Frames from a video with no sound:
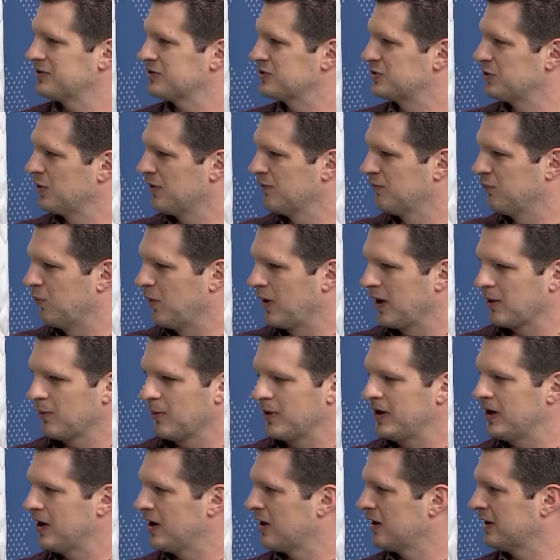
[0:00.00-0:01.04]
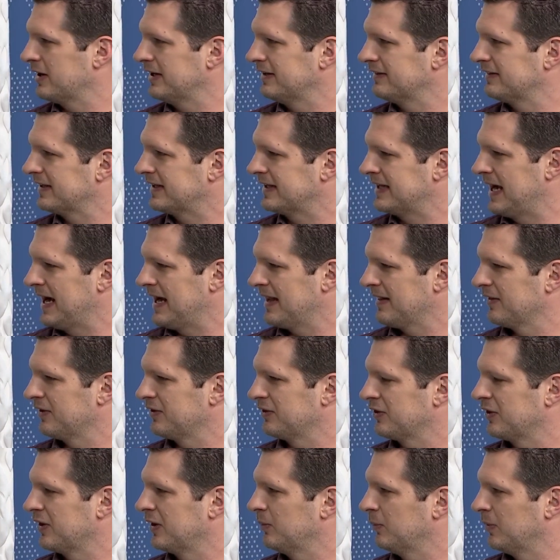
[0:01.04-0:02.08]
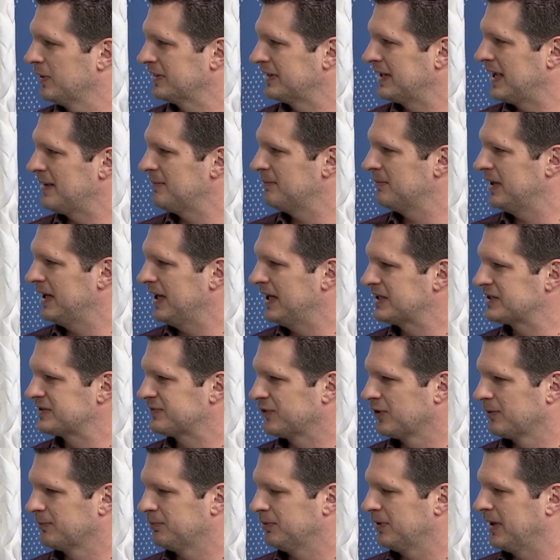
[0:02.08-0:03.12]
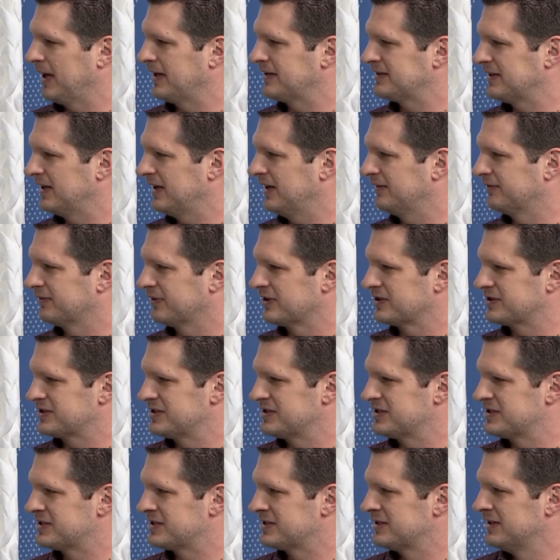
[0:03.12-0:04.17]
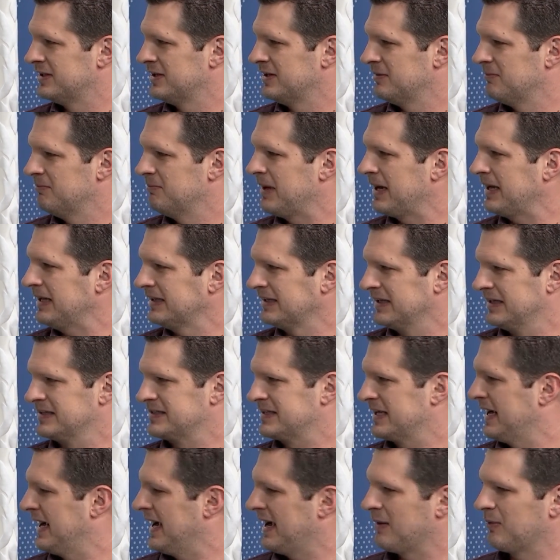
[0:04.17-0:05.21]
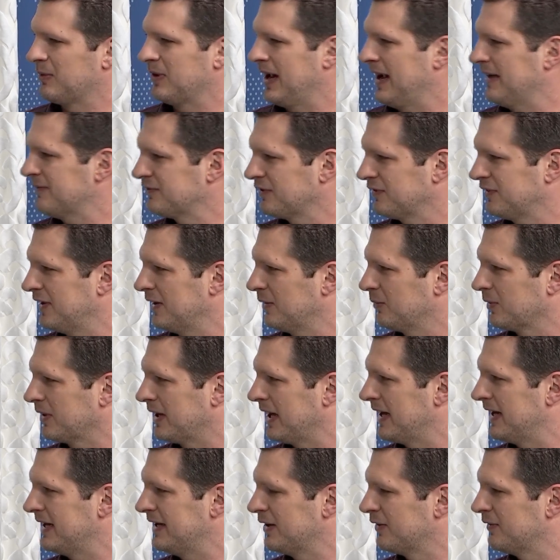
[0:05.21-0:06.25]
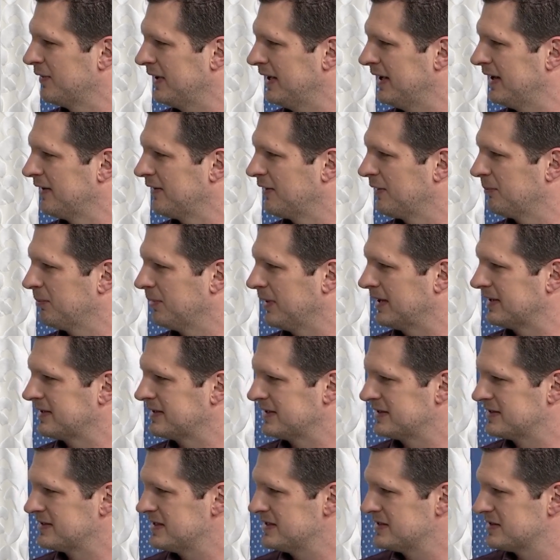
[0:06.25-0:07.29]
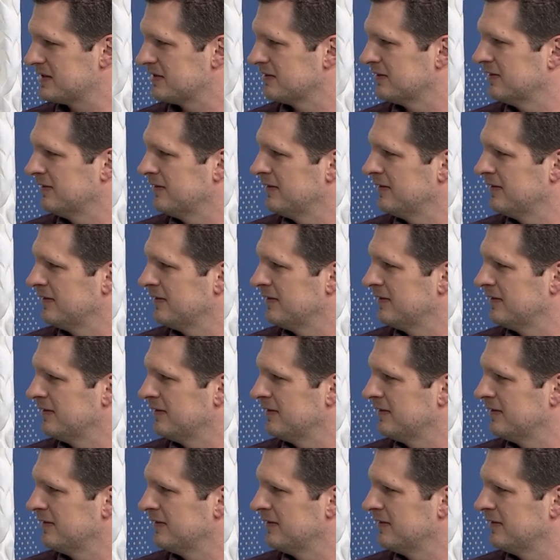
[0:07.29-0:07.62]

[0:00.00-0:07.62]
sort of where we are in the calendar and what that means for planting versus maintenance. I would have to think we're kind of near the end of the planting season.